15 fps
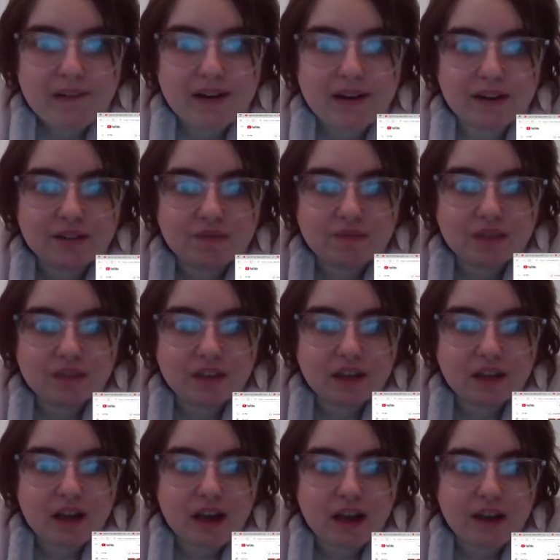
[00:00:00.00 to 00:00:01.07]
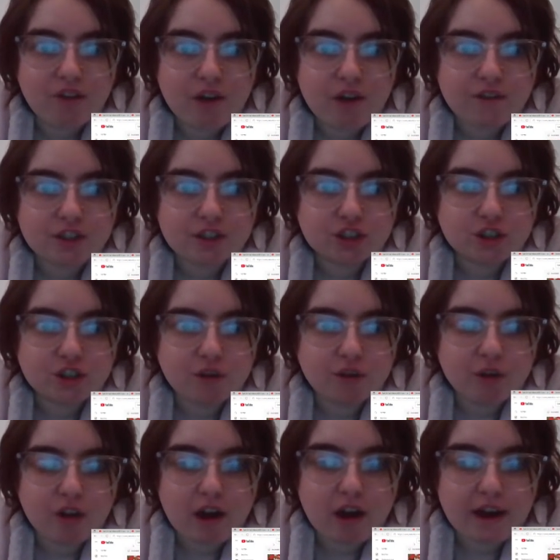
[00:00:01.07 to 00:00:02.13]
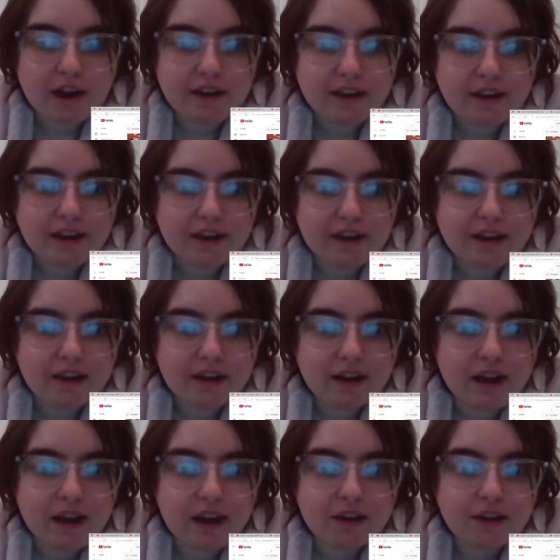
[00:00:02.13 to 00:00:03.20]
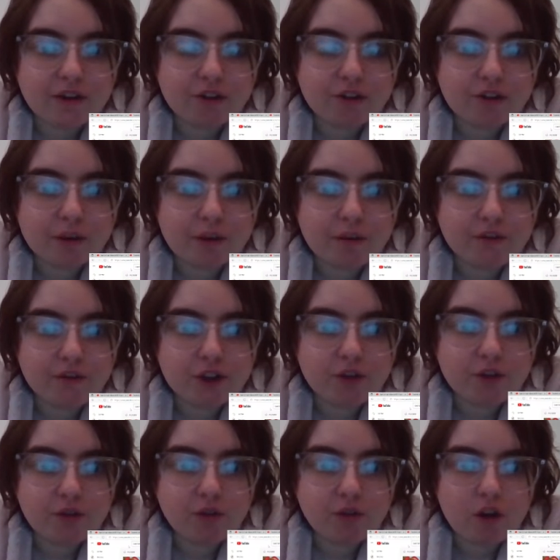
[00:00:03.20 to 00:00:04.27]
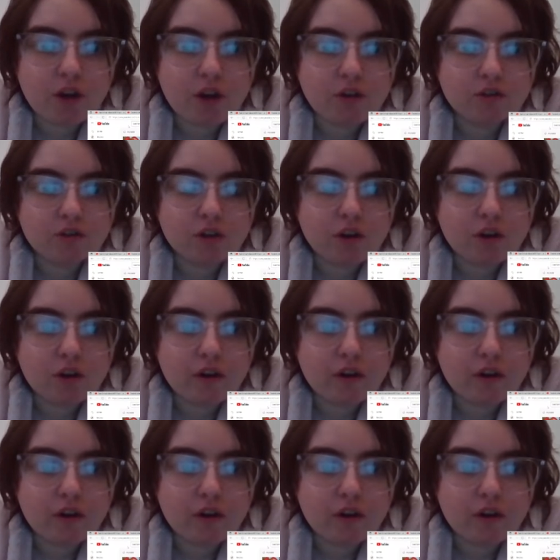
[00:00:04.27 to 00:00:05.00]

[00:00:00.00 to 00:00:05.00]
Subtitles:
and I love this show a lot, and I know some of you all